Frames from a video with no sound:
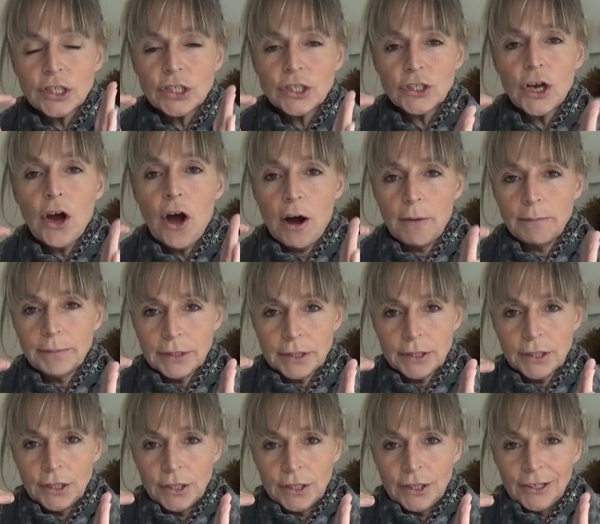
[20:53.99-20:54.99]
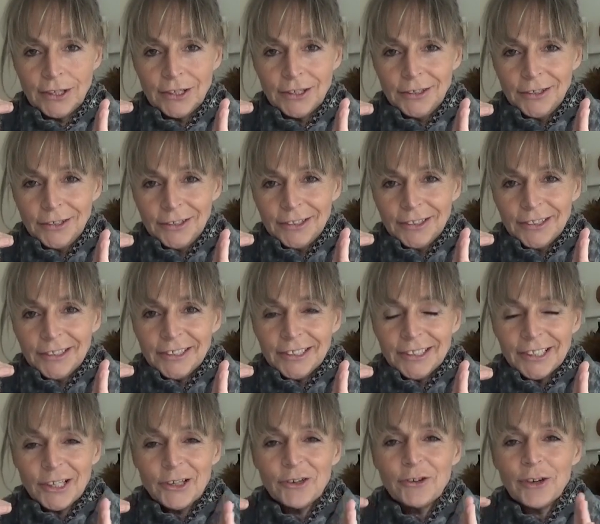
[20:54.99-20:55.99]
stopped
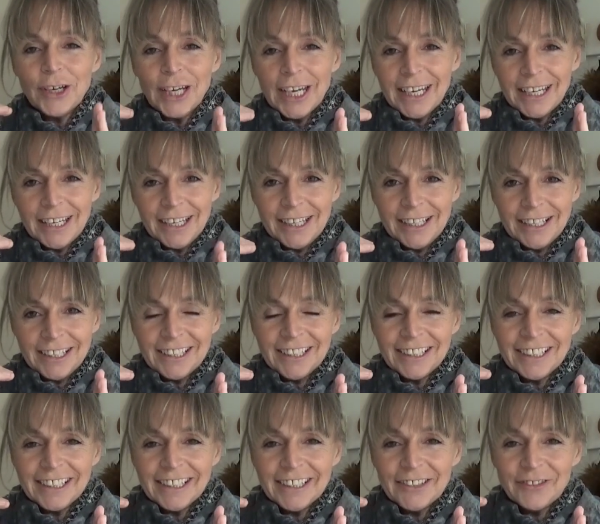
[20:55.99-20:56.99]
creating